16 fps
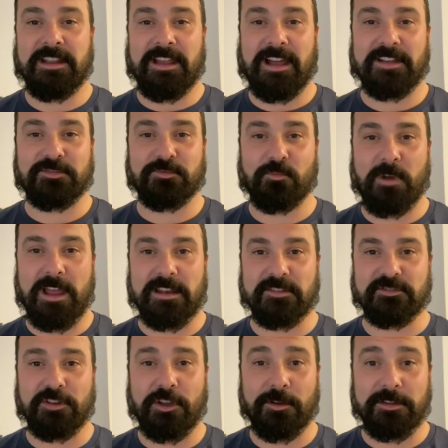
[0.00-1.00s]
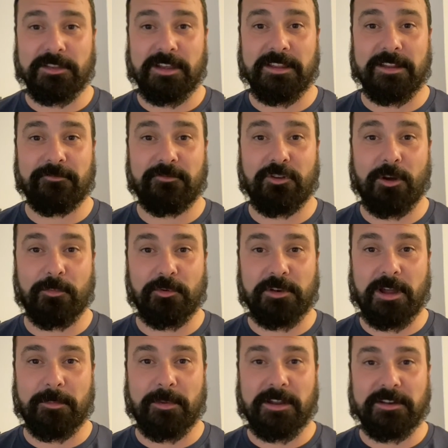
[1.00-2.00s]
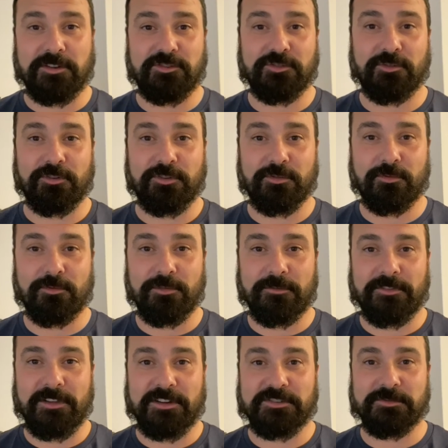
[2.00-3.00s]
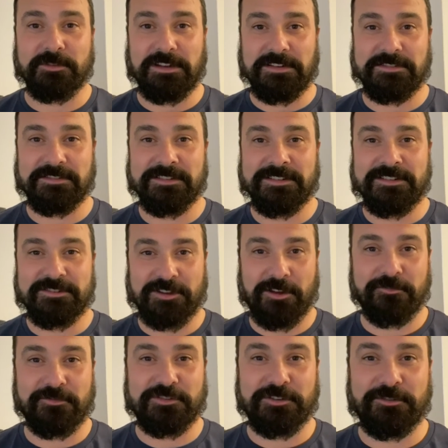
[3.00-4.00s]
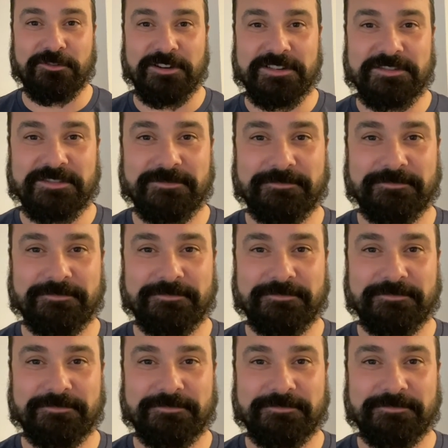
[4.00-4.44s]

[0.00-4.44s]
as well as knowing that they've gobbled up and enjoyed all of their sweets. So over to you, Chris.